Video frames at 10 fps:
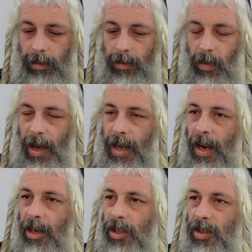Why can't
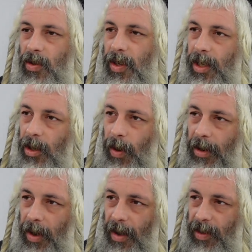I just do it here? Why
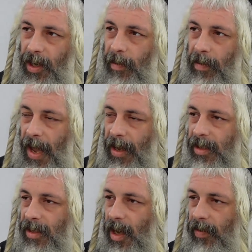do I have to come back as
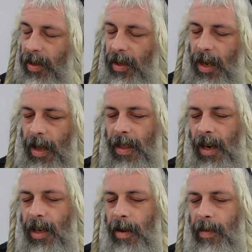David and then
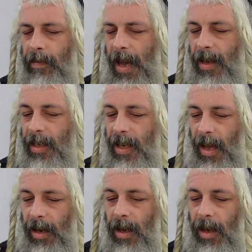come back
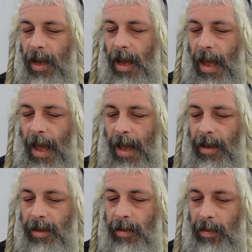again
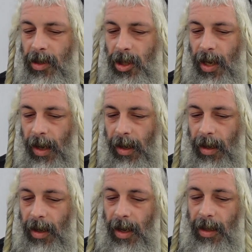as Mashiach?
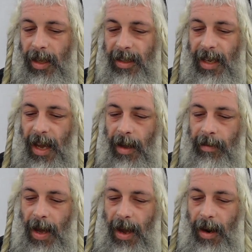Lezeh
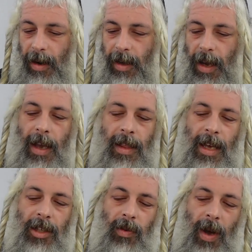Amar, and
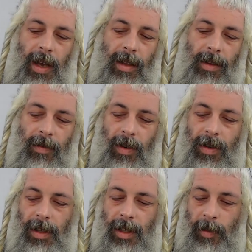that's why the
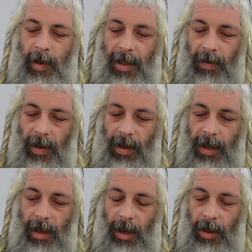verse is
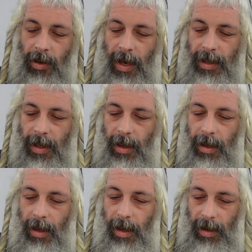specifically addressing
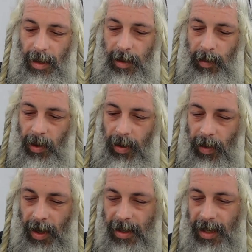this point
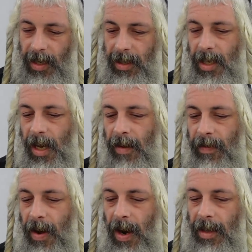when it says, Ki
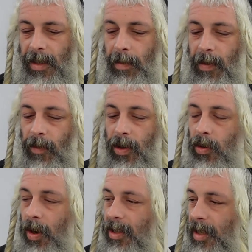afar ata, for you
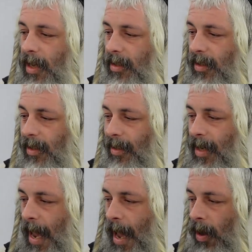are dust
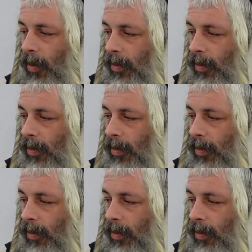now.